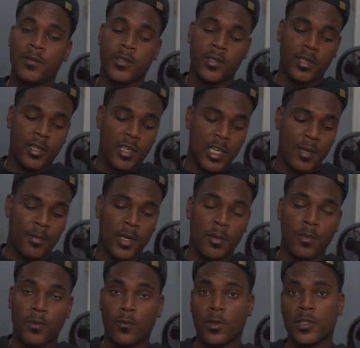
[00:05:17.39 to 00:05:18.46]
so you can keep
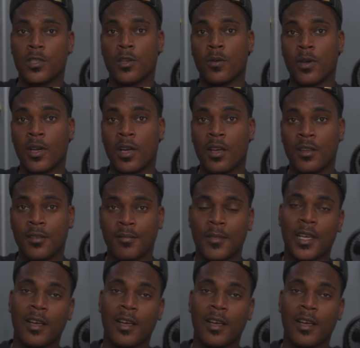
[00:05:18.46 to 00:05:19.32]
up with what's going on.